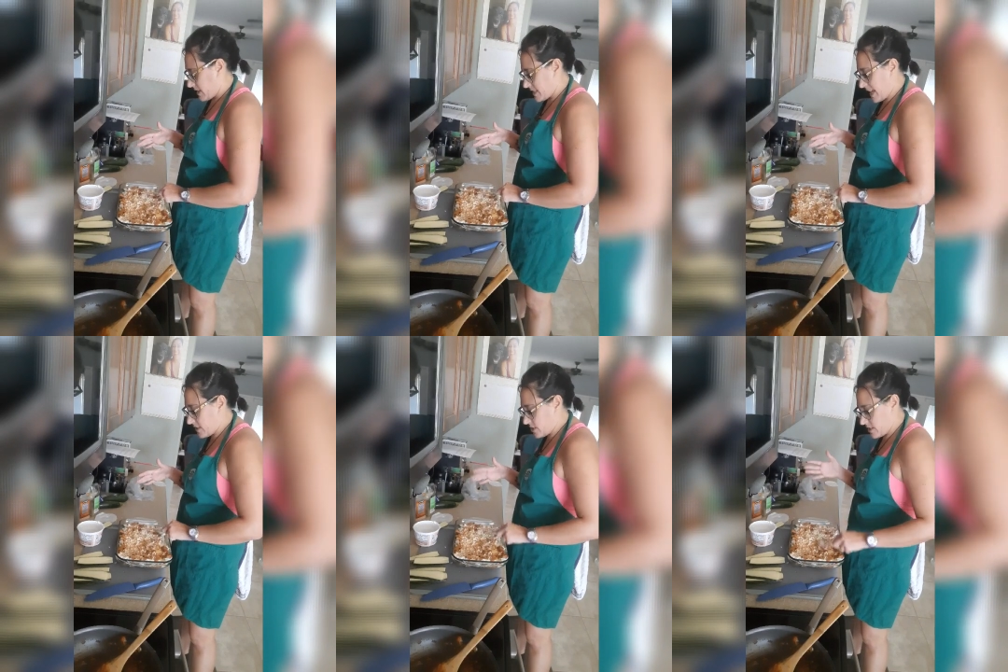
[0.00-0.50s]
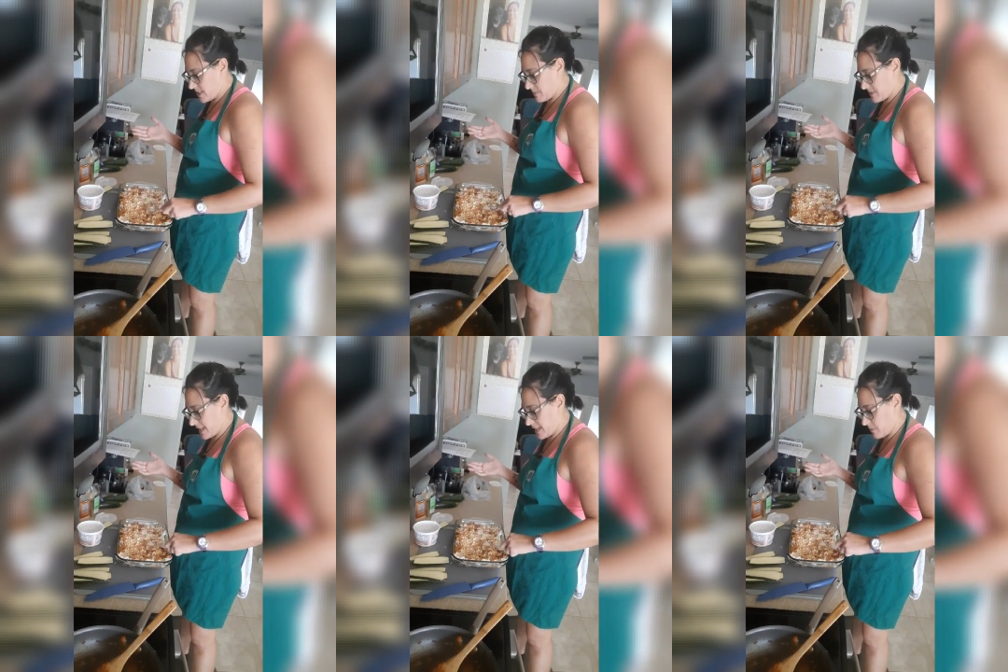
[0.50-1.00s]
that just
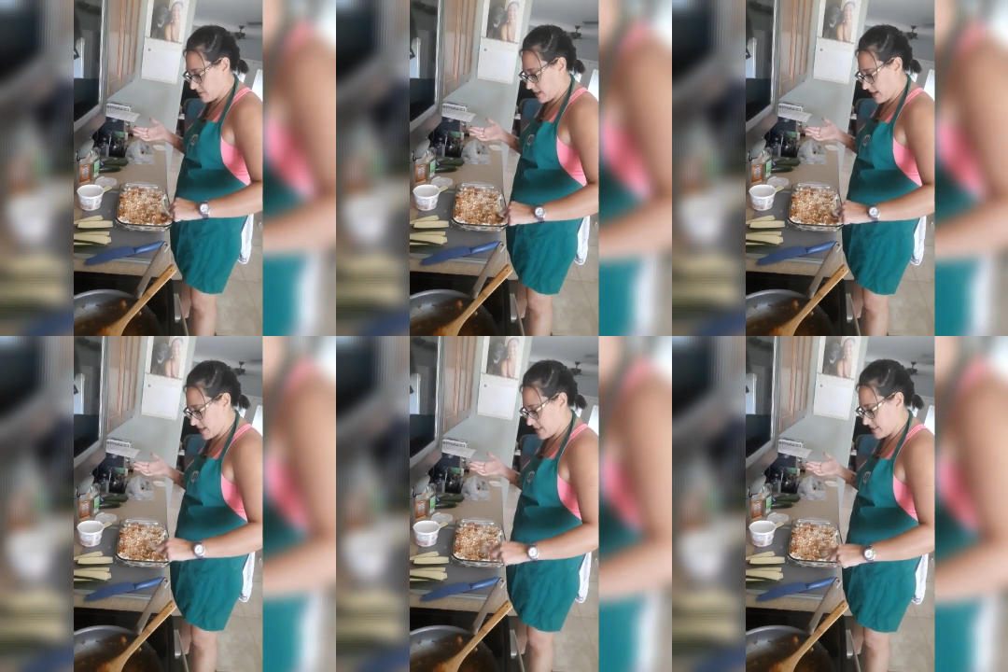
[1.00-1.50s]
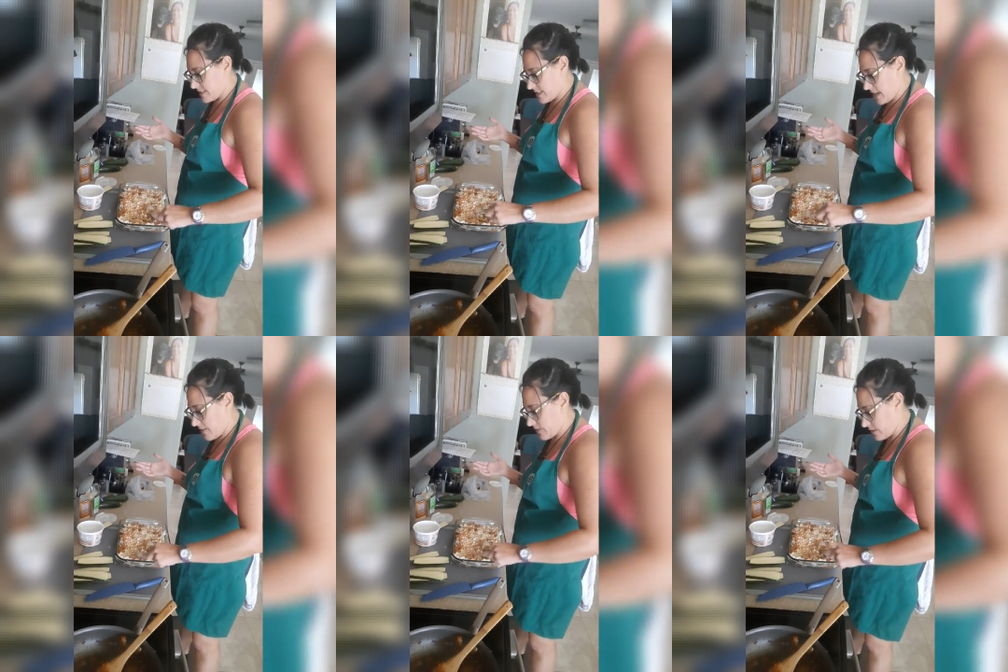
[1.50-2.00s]
seems like it would kind of
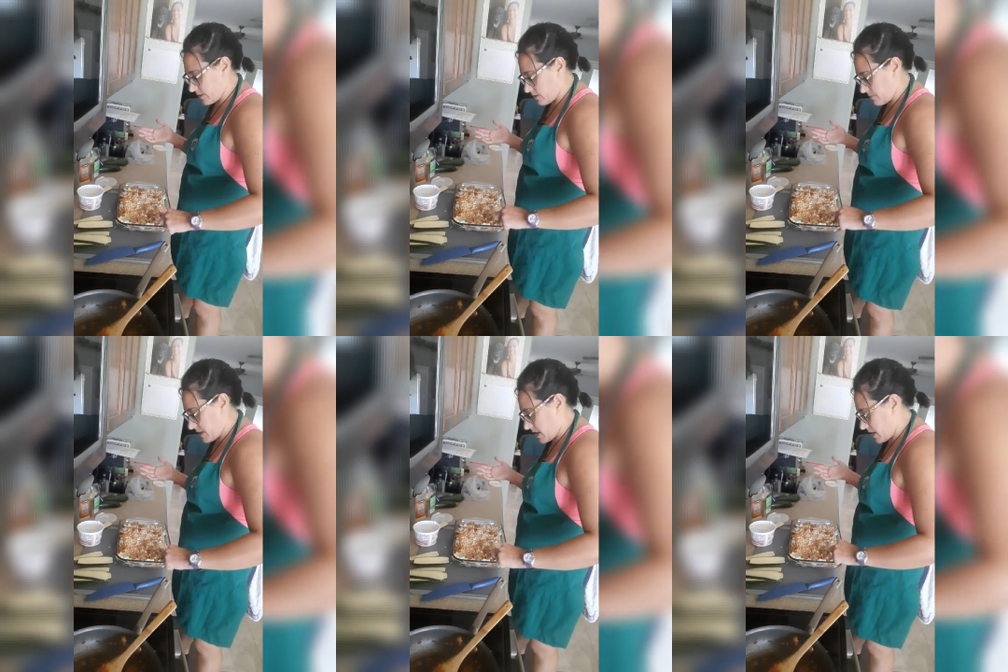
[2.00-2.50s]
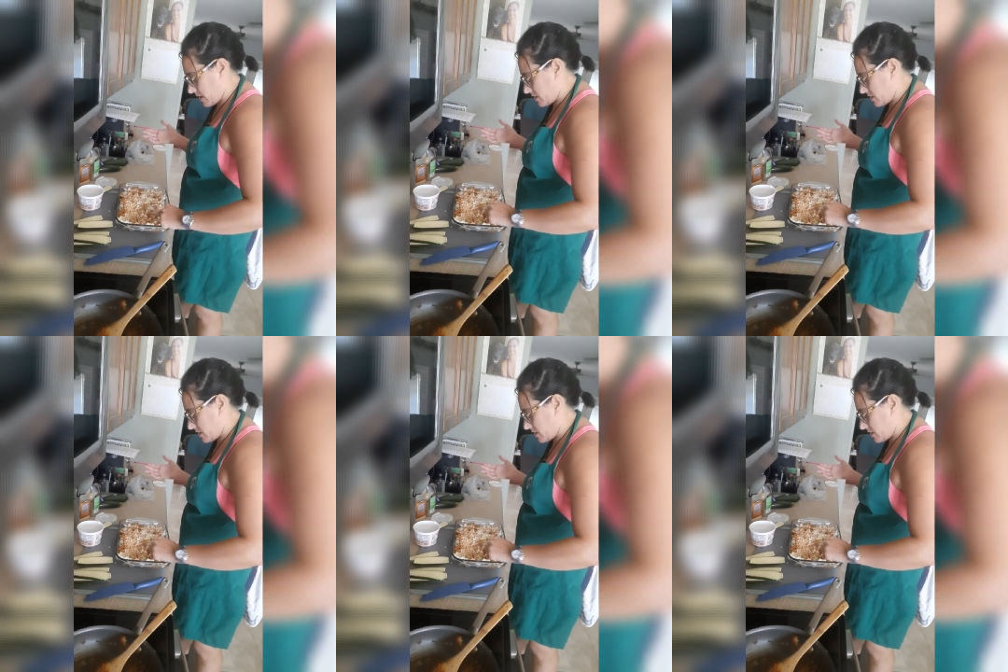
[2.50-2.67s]
save a little bit